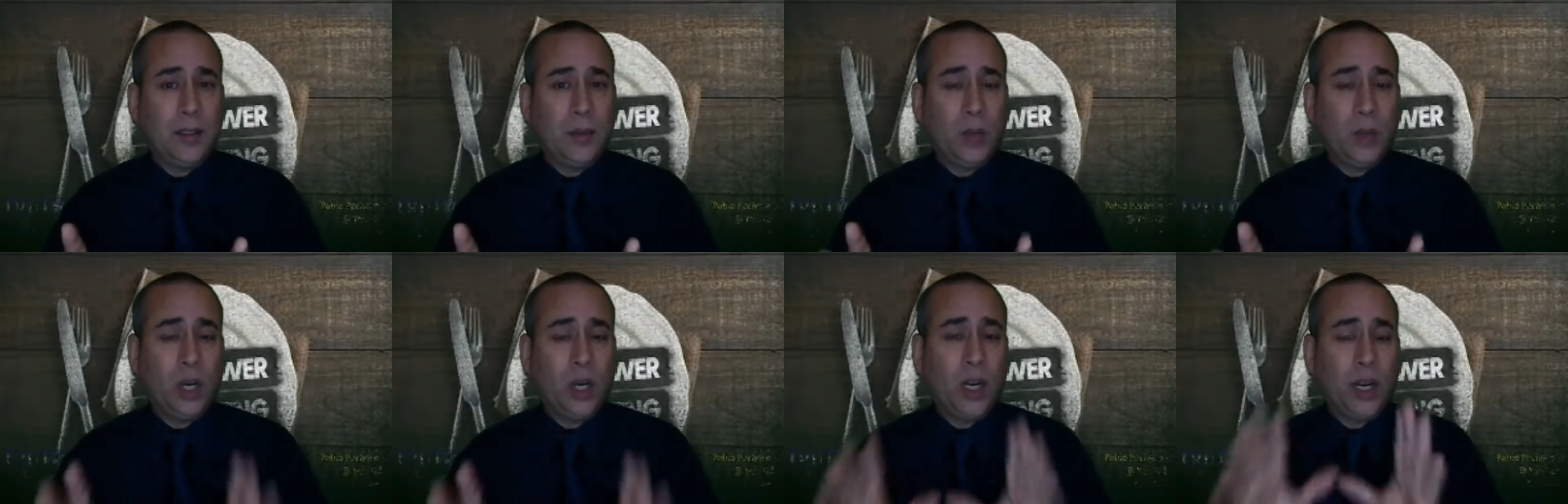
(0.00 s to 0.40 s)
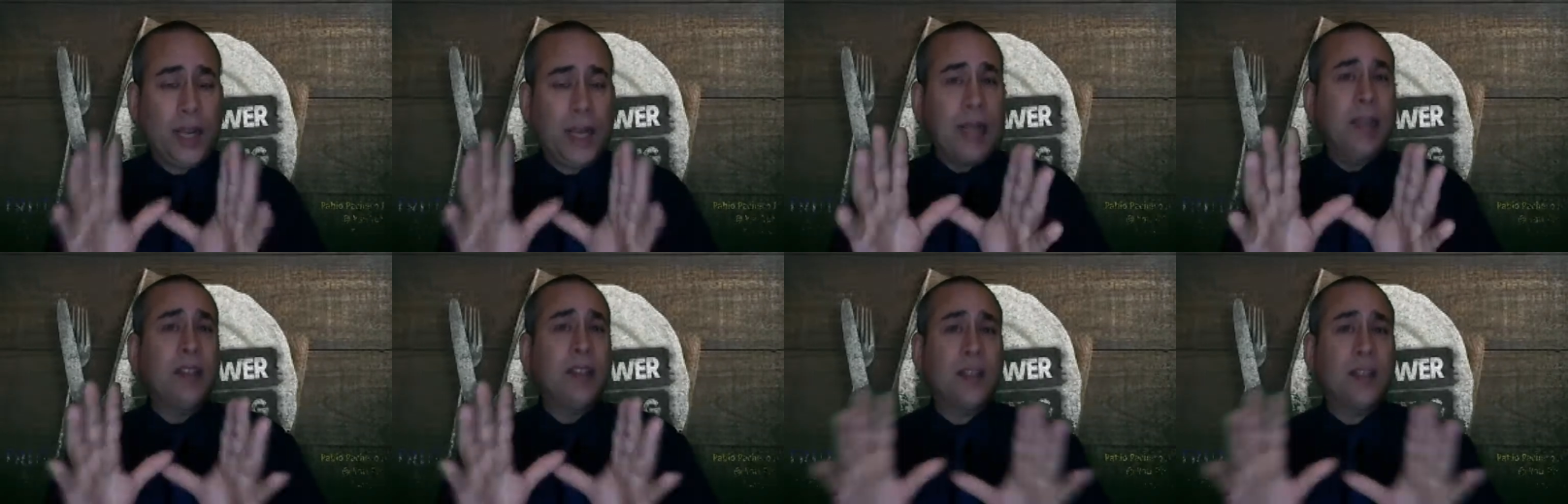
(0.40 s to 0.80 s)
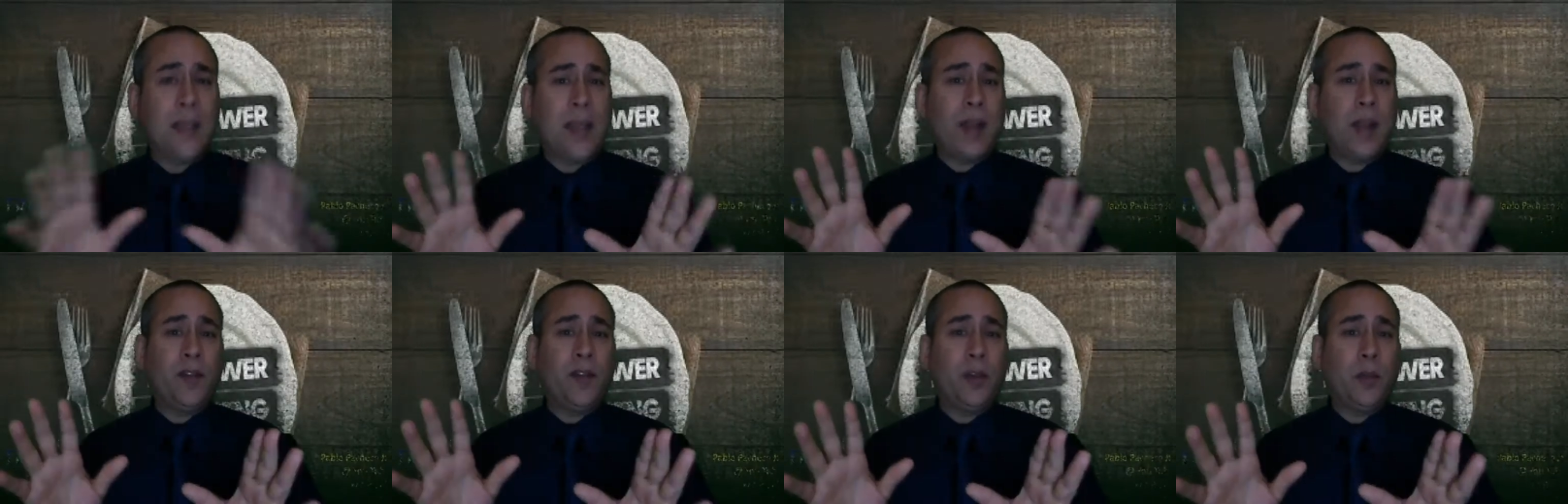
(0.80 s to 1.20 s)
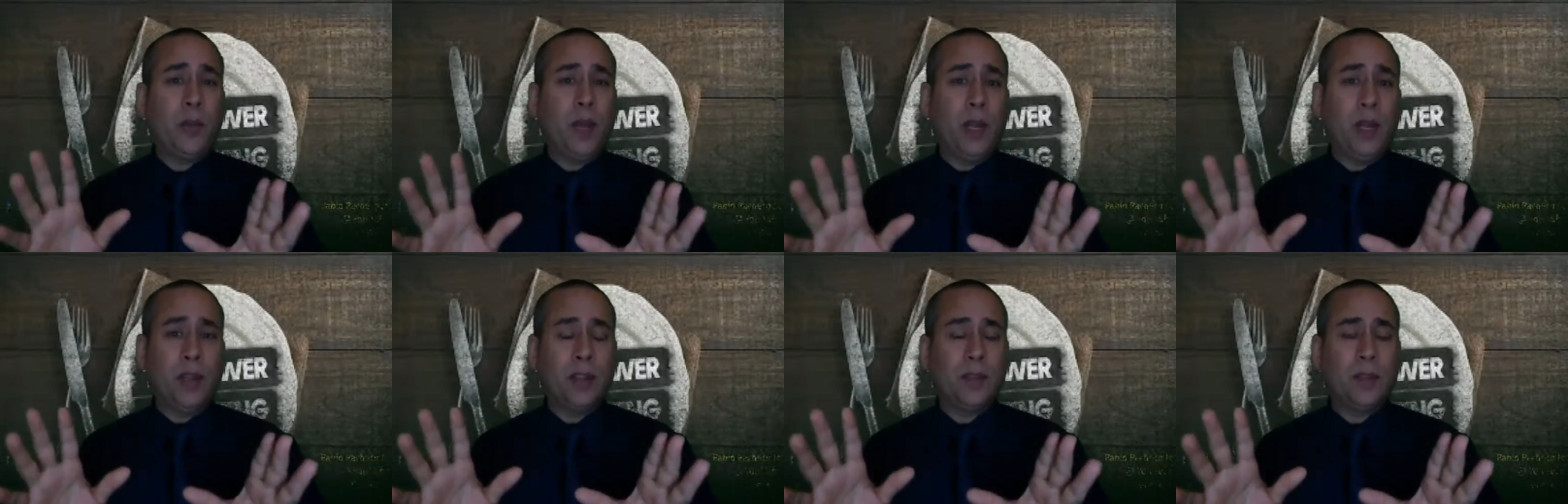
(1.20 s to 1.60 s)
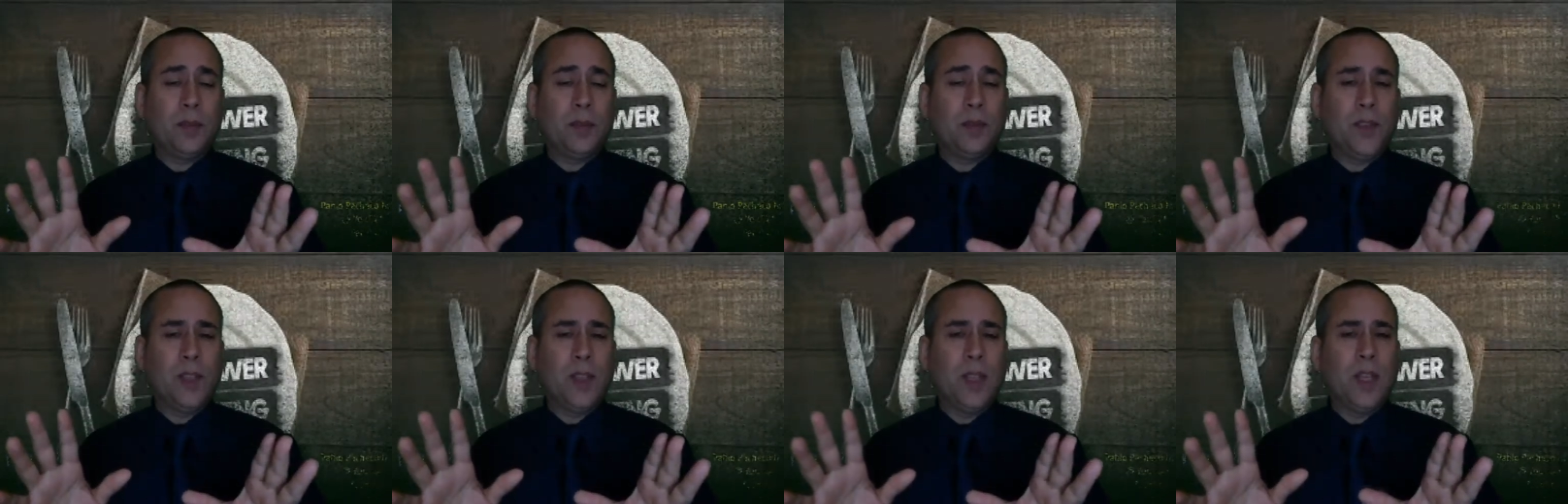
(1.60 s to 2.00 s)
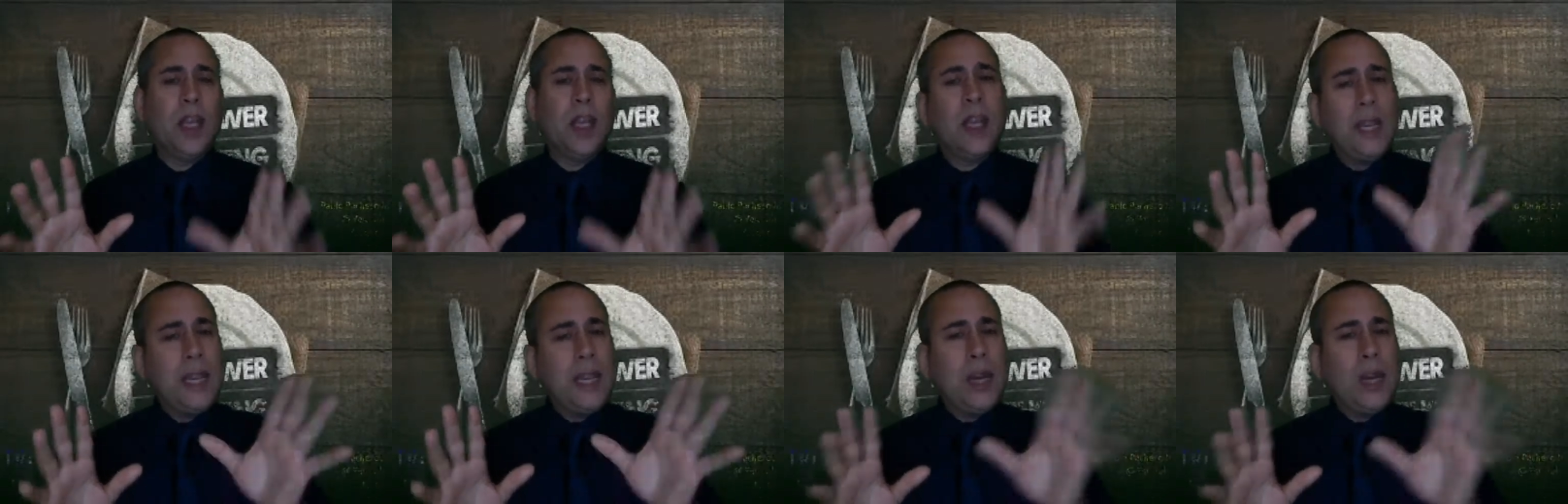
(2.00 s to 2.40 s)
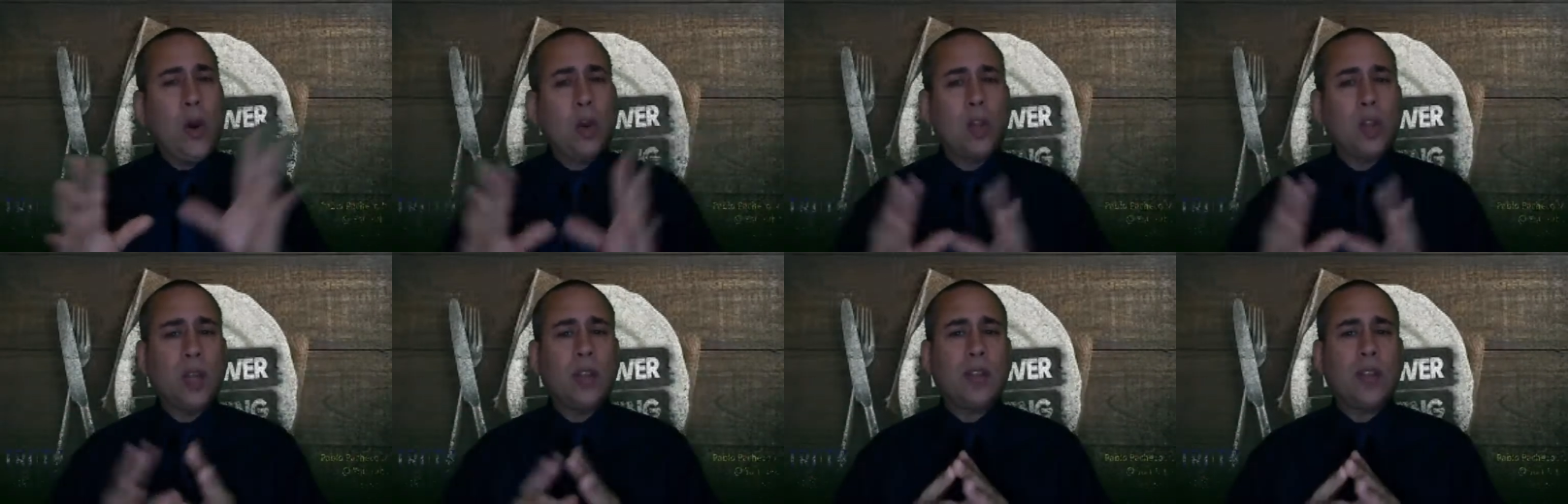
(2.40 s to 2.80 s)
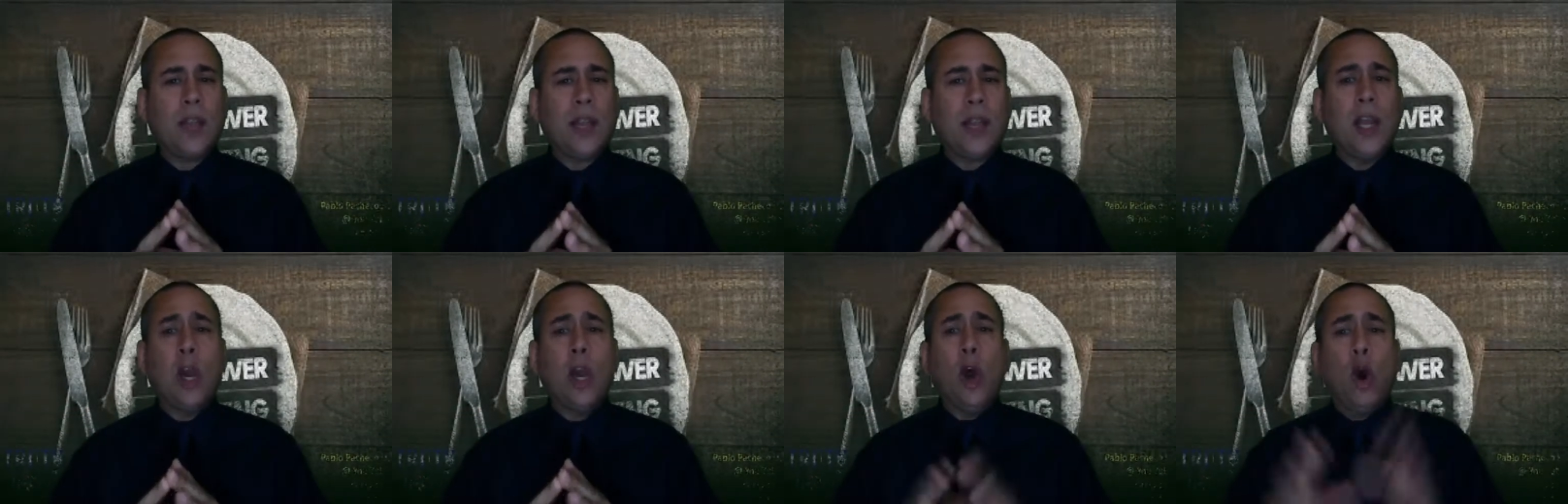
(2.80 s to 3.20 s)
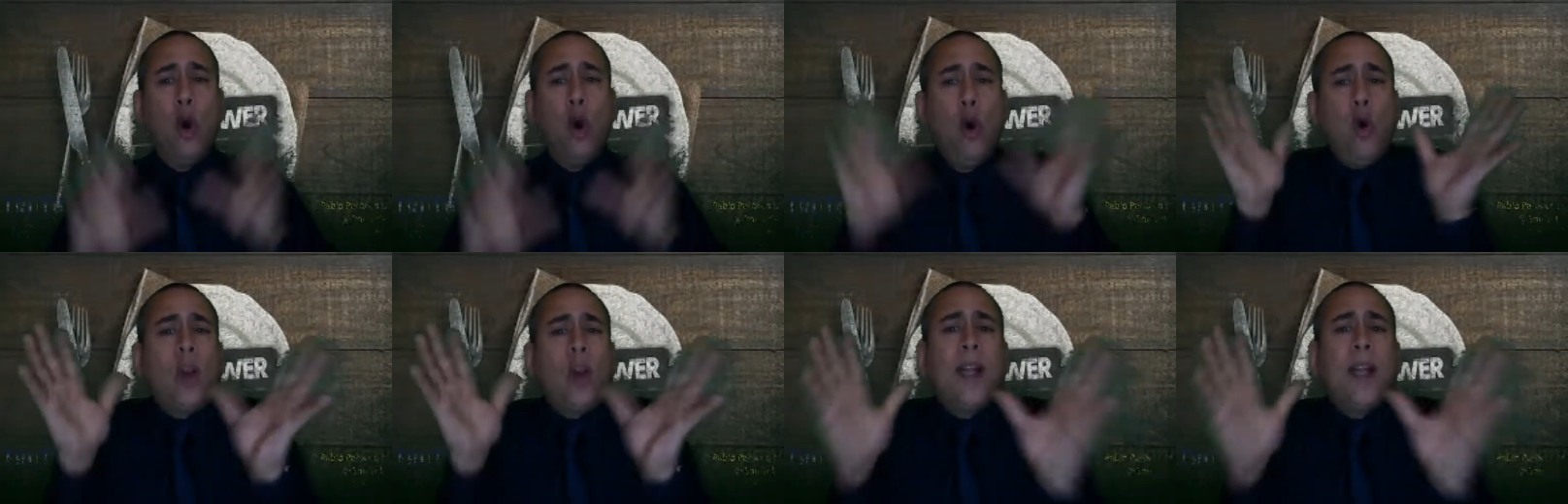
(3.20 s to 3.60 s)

We're going to get into that in a few minutes. He goes on to say, Who can